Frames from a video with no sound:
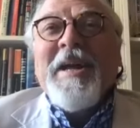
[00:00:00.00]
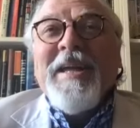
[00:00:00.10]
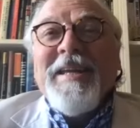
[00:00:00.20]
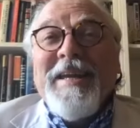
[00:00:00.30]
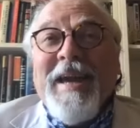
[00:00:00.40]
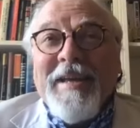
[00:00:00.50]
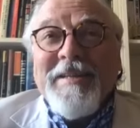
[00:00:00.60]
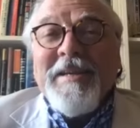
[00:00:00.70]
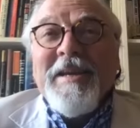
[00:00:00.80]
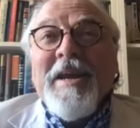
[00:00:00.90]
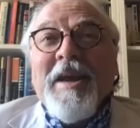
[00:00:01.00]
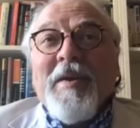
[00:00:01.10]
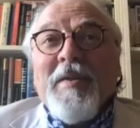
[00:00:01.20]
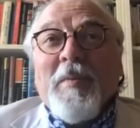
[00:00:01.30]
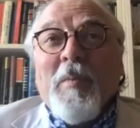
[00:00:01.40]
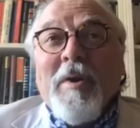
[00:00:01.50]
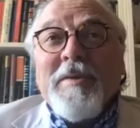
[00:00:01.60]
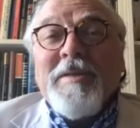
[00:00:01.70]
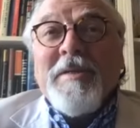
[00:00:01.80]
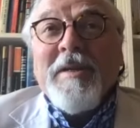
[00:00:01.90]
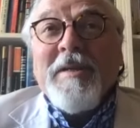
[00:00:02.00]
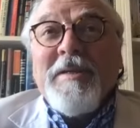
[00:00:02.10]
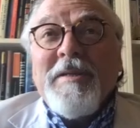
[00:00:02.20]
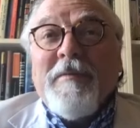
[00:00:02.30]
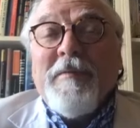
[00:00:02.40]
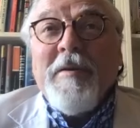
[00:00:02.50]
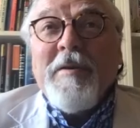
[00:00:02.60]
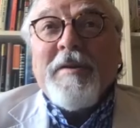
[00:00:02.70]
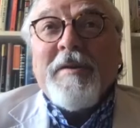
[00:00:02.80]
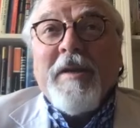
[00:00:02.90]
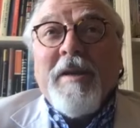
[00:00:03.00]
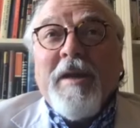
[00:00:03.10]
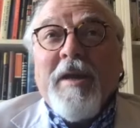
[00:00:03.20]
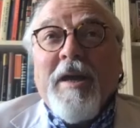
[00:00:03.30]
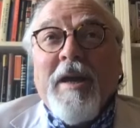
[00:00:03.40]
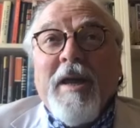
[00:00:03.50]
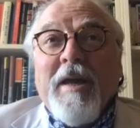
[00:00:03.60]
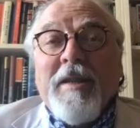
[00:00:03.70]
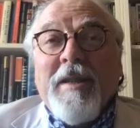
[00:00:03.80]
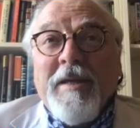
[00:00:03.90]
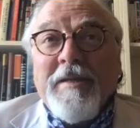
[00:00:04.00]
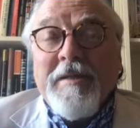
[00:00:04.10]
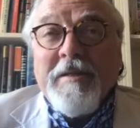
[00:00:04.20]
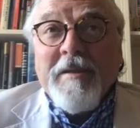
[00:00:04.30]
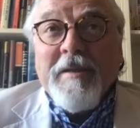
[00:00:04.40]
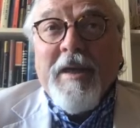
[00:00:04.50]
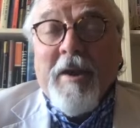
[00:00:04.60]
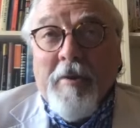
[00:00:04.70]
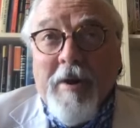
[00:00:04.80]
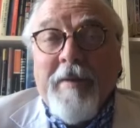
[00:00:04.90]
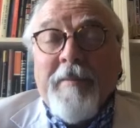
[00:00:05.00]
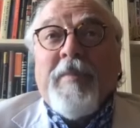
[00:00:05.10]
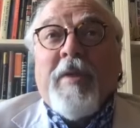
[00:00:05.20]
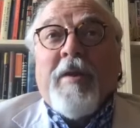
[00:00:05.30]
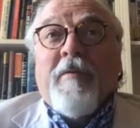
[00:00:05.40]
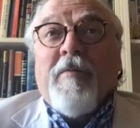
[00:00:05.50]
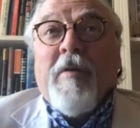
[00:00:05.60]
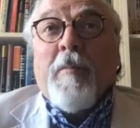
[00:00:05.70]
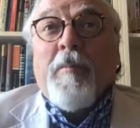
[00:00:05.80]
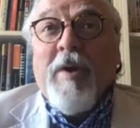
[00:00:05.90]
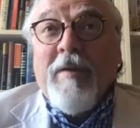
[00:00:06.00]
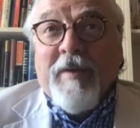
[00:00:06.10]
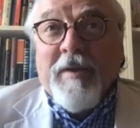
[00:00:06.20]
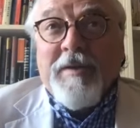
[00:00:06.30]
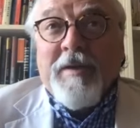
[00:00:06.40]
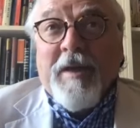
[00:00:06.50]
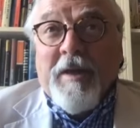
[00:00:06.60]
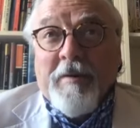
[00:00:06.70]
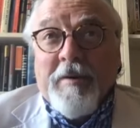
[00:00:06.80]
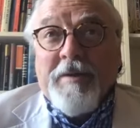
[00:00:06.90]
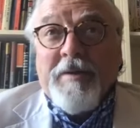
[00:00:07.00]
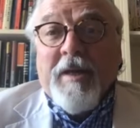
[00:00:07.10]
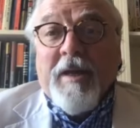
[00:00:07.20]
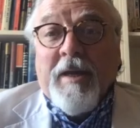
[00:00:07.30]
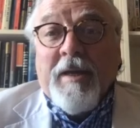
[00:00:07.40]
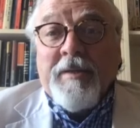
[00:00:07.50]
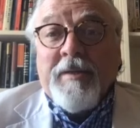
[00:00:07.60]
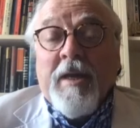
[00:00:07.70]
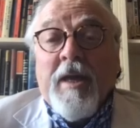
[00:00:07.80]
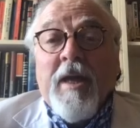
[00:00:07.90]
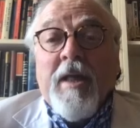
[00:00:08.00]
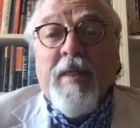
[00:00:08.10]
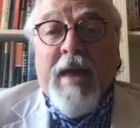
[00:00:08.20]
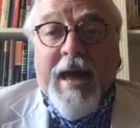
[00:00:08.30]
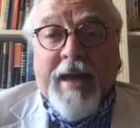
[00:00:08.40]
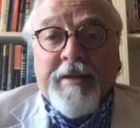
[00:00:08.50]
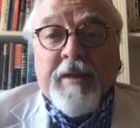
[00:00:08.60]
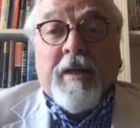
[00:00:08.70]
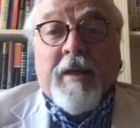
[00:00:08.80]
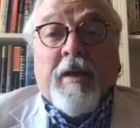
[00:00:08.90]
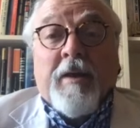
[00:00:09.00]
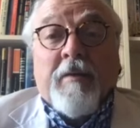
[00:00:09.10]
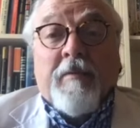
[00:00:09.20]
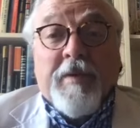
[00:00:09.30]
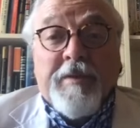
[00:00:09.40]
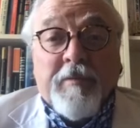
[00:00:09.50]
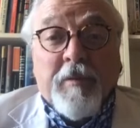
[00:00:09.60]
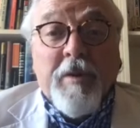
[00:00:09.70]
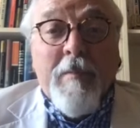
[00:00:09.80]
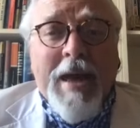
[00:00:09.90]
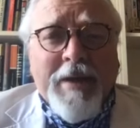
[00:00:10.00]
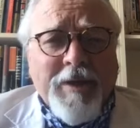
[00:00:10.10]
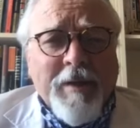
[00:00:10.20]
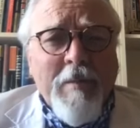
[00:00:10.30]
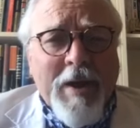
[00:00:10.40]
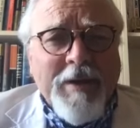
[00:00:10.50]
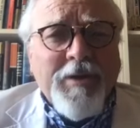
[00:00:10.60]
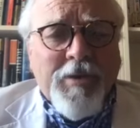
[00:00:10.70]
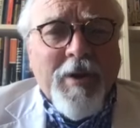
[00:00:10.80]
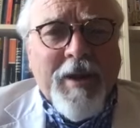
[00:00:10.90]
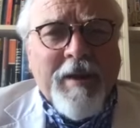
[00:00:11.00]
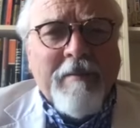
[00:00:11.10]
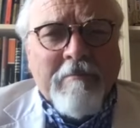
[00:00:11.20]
Yes. What's different in this era from previous eras is that, first of all, the magic money tree,